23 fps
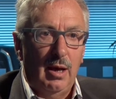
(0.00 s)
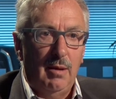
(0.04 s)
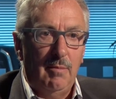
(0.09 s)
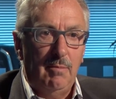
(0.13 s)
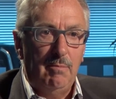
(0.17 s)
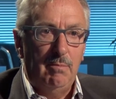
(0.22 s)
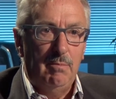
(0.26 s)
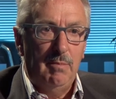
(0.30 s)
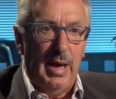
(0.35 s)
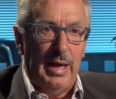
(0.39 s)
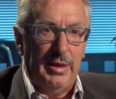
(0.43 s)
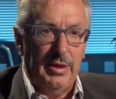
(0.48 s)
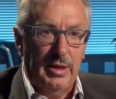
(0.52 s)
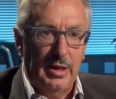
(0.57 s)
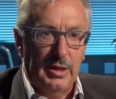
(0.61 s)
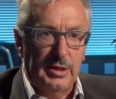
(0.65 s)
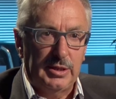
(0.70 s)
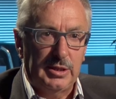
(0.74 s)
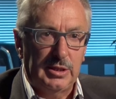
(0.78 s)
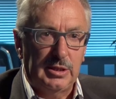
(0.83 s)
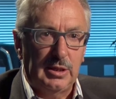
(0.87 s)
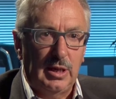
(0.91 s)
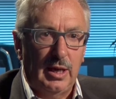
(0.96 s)

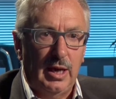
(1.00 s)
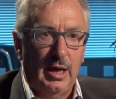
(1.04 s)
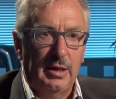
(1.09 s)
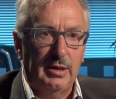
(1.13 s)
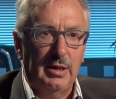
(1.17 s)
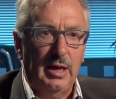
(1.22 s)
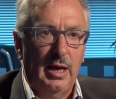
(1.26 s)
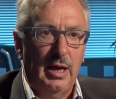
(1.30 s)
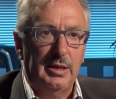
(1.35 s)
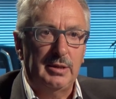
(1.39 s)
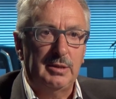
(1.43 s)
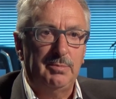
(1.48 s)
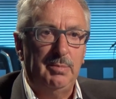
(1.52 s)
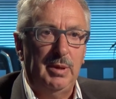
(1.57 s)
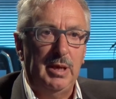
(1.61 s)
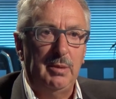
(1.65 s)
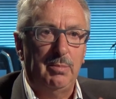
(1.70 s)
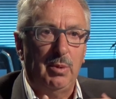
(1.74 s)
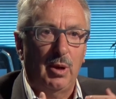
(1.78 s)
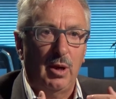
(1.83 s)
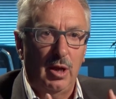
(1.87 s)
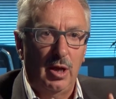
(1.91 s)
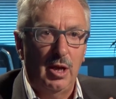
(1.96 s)
methods, and
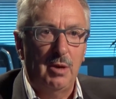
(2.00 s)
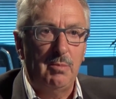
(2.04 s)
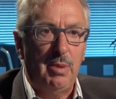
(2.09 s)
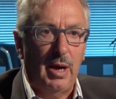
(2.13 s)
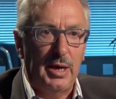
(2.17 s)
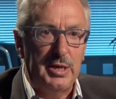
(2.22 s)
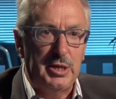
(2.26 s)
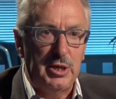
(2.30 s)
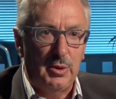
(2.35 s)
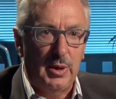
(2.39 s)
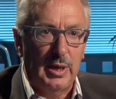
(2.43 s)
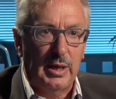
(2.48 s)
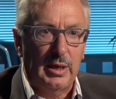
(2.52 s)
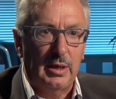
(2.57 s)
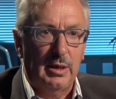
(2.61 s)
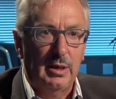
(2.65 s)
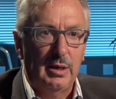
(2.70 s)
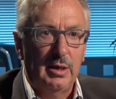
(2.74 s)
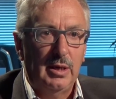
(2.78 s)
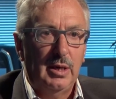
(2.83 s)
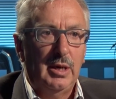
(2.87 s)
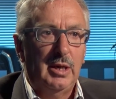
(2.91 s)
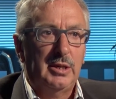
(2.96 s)
people learn by doing.
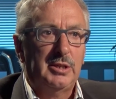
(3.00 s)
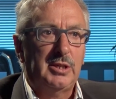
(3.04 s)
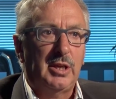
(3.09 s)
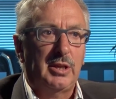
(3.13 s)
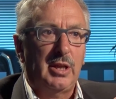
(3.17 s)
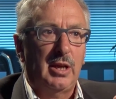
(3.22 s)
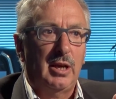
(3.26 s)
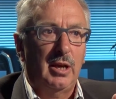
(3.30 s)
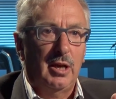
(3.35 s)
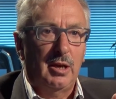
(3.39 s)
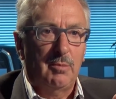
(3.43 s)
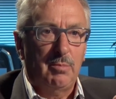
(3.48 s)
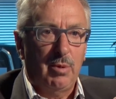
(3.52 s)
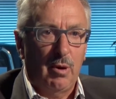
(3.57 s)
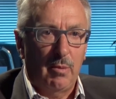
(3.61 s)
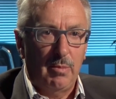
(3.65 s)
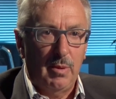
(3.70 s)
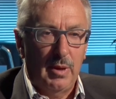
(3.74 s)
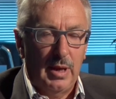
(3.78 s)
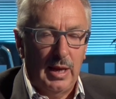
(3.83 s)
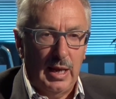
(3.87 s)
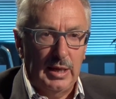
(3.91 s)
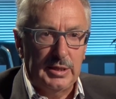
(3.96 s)
So they learn
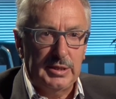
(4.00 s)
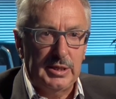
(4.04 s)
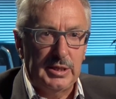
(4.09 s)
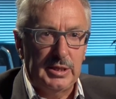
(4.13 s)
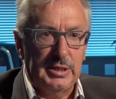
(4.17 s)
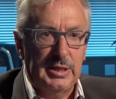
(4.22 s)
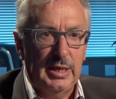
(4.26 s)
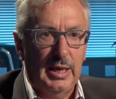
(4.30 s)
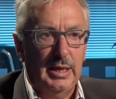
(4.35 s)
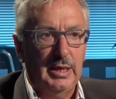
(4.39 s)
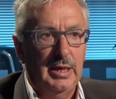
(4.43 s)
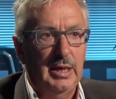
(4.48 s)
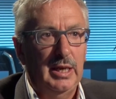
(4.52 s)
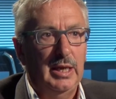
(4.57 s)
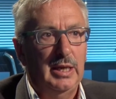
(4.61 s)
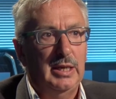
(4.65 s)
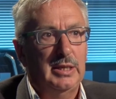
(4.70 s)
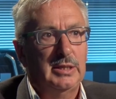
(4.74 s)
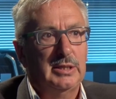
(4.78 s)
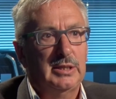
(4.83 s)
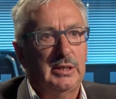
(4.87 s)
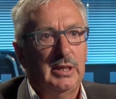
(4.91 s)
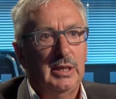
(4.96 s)
problem analysis
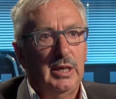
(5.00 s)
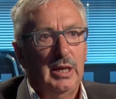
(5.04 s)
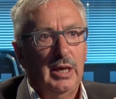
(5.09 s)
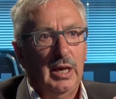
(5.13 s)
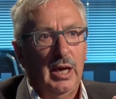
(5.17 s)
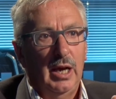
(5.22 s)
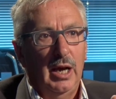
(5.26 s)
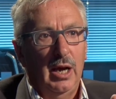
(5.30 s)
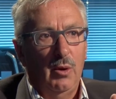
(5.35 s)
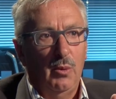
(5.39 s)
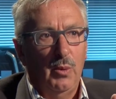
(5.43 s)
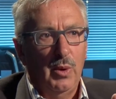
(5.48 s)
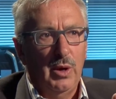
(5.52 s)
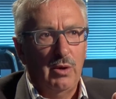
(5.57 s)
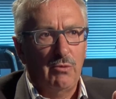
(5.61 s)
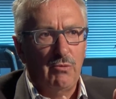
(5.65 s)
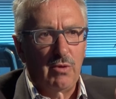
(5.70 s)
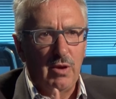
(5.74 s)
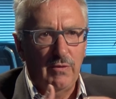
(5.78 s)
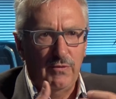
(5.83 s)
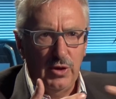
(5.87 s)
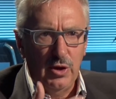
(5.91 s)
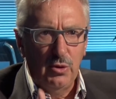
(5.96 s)
techniques. We
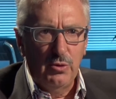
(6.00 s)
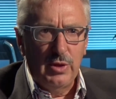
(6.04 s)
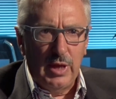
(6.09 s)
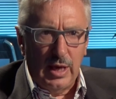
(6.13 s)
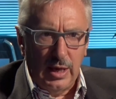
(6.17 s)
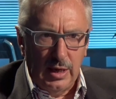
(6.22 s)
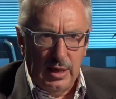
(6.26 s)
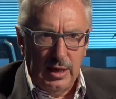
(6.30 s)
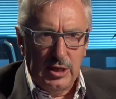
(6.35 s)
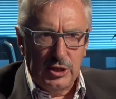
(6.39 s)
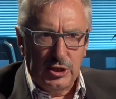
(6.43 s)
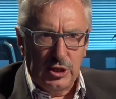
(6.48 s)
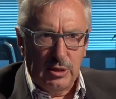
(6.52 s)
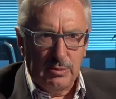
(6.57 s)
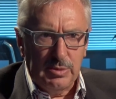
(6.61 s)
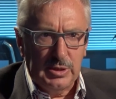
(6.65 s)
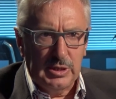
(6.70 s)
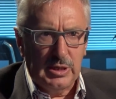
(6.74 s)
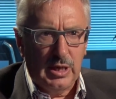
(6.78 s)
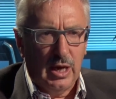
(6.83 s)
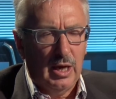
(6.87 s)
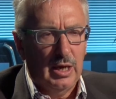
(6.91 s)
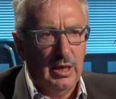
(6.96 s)
review their leadership
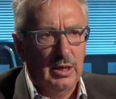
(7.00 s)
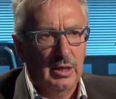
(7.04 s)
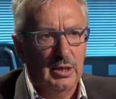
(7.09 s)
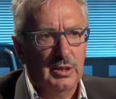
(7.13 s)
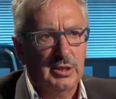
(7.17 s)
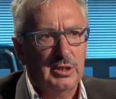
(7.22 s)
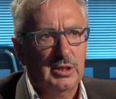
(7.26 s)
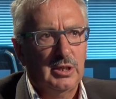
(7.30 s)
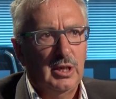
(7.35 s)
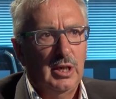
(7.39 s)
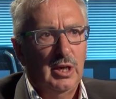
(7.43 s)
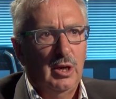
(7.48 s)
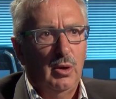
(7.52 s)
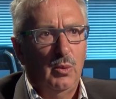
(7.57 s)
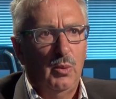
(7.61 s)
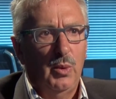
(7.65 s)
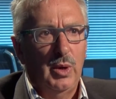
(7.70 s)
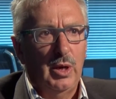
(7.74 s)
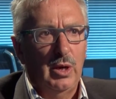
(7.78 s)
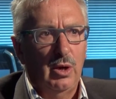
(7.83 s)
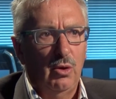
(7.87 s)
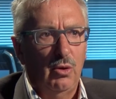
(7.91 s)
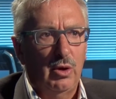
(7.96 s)
styles.
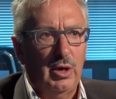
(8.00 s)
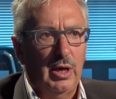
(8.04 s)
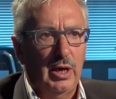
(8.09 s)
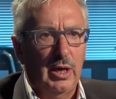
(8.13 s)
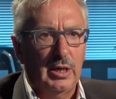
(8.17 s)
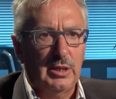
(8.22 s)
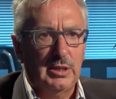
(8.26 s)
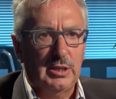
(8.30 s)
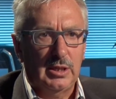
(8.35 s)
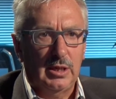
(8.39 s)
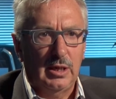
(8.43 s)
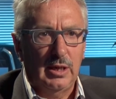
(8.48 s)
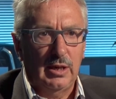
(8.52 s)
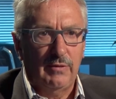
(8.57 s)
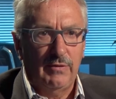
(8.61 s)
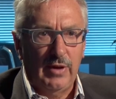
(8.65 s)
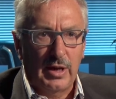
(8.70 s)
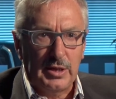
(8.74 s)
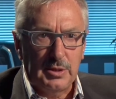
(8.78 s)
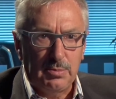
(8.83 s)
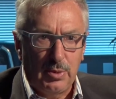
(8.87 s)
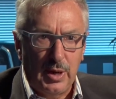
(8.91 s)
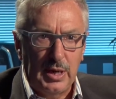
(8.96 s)
We look at
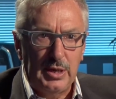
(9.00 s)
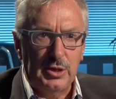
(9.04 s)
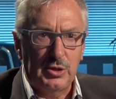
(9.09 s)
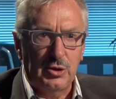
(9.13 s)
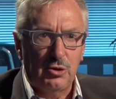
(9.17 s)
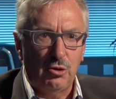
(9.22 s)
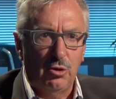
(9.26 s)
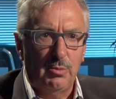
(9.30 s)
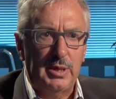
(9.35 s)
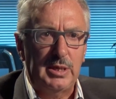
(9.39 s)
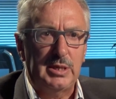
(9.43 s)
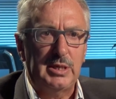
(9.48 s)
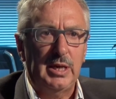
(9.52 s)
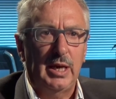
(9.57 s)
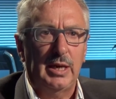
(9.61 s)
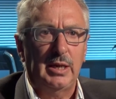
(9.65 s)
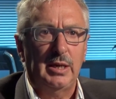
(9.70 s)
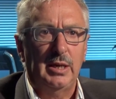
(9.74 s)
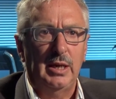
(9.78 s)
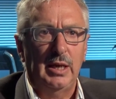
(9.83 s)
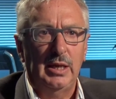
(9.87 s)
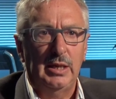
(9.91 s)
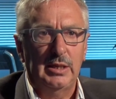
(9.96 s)
advanced brainstorming
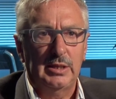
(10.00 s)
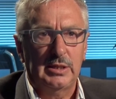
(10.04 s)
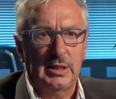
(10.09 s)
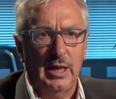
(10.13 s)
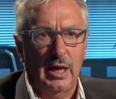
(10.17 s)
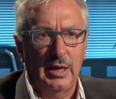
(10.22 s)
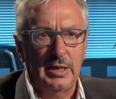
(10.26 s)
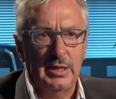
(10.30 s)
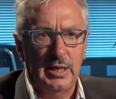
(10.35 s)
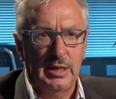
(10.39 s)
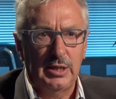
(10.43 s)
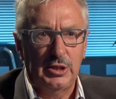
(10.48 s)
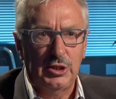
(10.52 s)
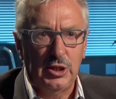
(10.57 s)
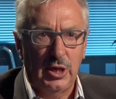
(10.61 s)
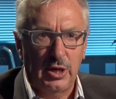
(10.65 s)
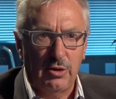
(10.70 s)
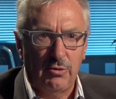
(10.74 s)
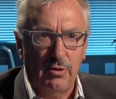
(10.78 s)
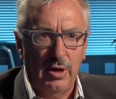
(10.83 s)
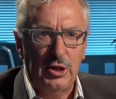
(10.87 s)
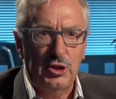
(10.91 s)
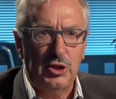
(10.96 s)
techniques, idea
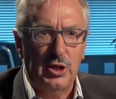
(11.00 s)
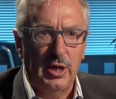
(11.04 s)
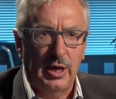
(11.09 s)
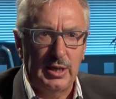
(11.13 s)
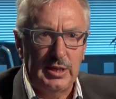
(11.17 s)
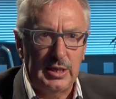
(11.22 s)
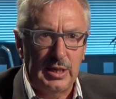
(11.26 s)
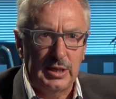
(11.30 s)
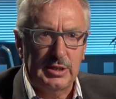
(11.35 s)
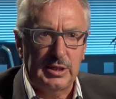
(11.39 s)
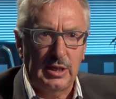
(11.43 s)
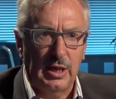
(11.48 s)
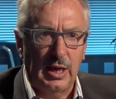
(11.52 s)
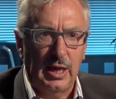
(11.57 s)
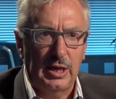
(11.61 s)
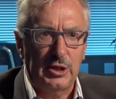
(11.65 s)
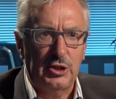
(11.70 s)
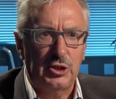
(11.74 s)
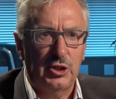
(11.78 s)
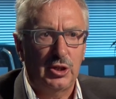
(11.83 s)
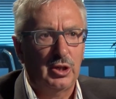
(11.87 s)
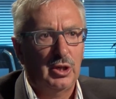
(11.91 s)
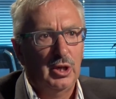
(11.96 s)
generation, idea
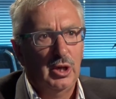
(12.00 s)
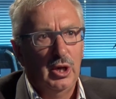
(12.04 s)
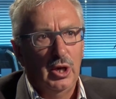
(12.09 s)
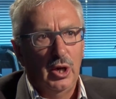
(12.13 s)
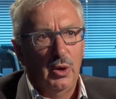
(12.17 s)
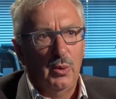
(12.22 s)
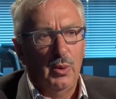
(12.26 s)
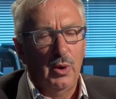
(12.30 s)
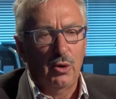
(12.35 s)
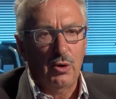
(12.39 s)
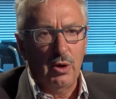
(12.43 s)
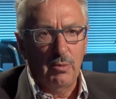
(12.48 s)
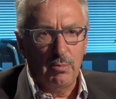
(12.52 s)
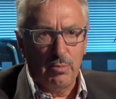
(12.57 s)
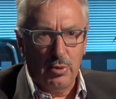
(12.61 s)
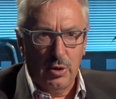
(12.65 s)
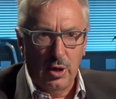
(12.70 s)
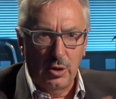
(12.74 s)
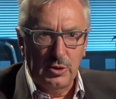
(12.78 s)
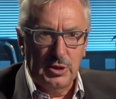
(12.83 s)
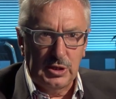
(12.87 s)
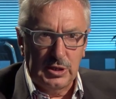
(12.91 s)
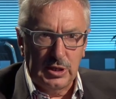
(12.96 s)
selection. We look at
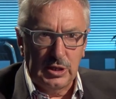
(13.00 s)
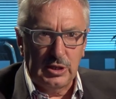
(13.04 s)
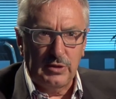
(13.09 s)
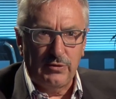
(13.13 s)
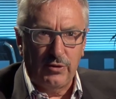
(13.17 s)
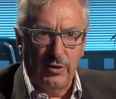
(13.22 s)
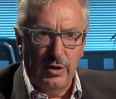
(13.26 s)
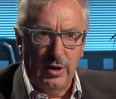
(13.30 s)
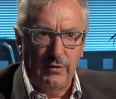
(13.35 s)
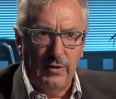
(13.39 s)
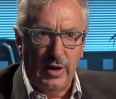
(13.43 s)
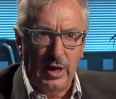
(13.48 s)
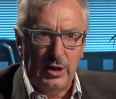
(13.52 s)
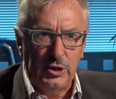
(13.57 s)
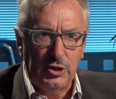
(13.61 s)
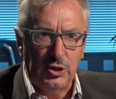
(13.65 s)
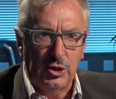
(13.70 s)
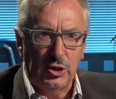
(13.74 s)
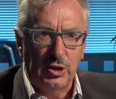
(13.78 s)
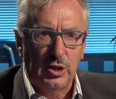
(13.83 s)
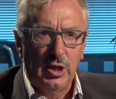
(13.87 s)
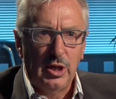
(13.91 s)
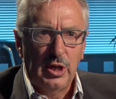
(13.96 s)
processes for
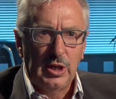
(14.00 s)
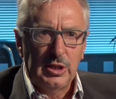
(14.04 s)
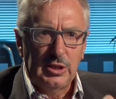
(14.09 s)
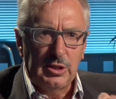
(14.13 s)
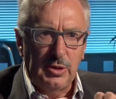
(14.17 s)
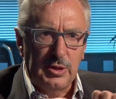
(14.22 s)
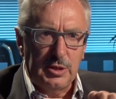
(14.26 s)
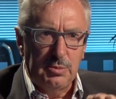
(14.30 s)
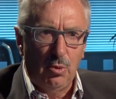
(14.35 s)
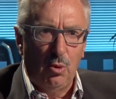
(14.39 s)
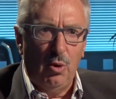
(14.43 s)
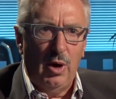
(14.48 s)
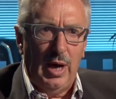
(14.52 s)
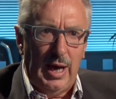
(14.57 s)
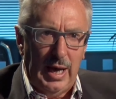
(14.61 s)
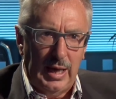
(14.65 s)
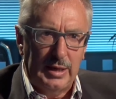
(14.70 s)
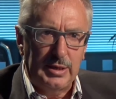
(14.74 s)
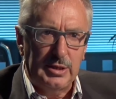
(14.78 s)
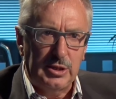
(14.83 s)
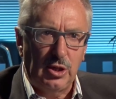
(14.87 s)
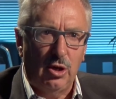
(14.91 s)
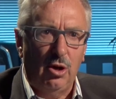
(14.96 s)
innovation. So it's more
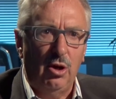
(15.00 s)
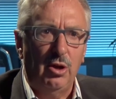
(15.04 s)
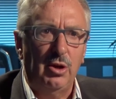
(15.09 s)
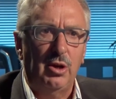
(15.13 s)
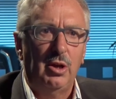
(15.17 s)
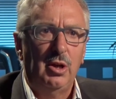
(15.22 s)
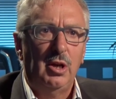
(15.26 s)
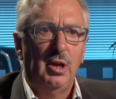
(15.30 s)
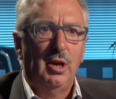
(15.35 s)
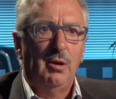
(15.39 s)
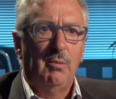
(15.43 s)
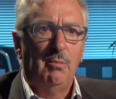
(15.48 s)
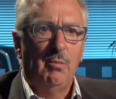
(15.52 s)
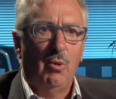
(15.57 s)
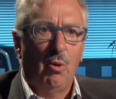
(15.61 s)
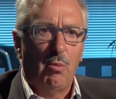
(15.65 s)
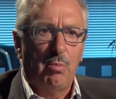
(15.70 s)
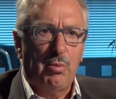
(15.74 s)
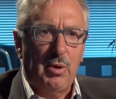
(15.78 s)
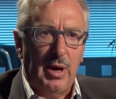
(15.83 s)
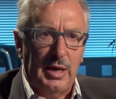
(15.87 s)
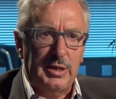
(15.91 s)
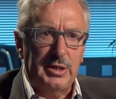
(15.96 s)
hands-on, more
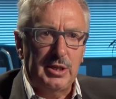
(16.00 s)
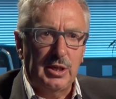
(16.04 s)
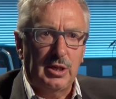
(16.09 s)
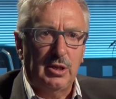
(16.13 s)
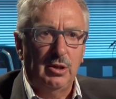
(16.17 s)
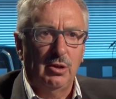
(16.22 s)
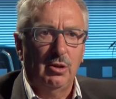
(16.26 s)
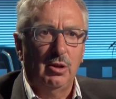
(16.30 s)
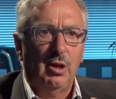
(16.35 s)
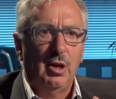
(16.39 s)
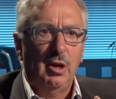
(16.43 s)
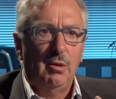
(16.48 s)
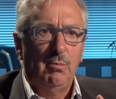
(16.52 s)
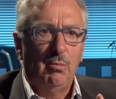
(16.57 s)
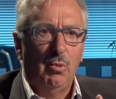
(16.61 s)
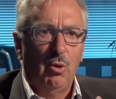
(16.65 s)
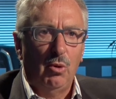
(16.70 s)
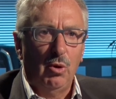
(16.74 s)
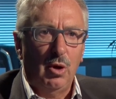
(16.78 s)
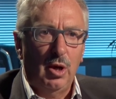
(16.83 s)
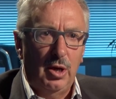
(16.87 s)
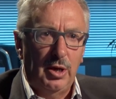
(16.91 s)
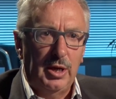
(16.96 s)
practical,
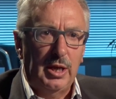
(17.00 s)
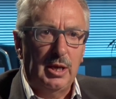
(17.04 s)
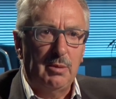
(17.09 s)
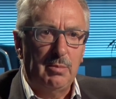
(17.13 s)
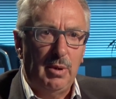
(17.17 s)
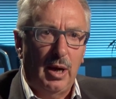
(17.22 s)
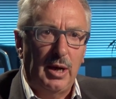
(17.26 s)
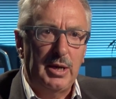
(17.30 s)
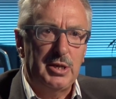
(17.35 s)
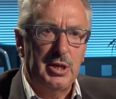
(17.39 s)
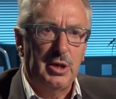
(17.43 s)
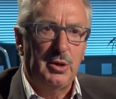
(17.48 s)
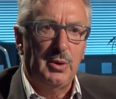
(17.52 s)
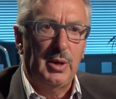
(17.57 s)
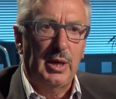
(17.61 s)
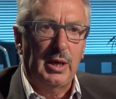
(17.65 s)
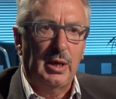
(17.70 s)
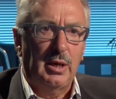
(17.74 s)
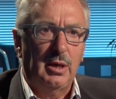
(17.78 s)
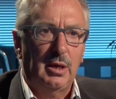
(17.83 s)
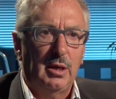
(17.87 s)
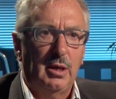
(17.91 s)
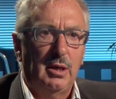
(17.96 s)
more learning by
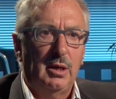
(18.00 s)
doing.